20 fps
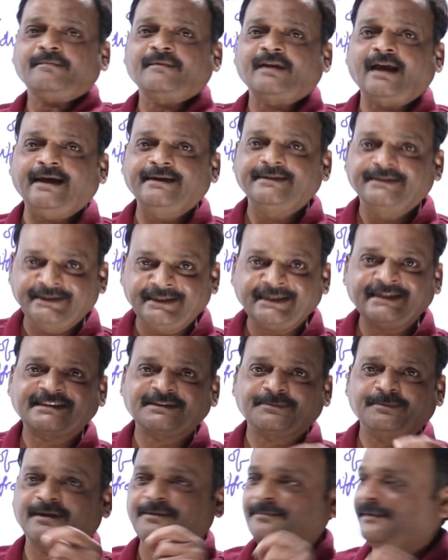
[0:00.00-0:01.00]
I did an
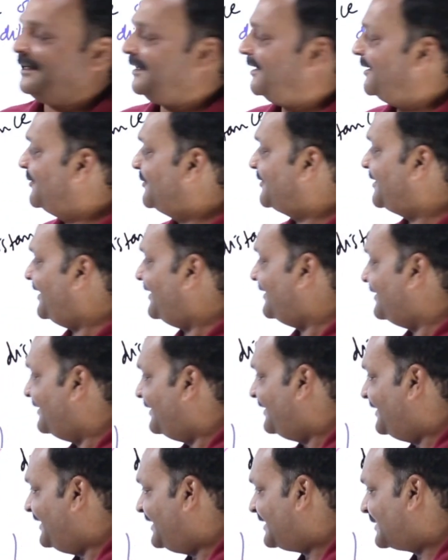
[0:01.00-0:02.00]
experiment using
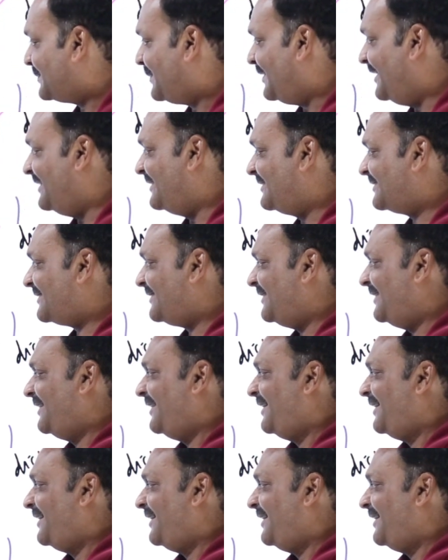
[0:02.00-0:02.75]
these planes.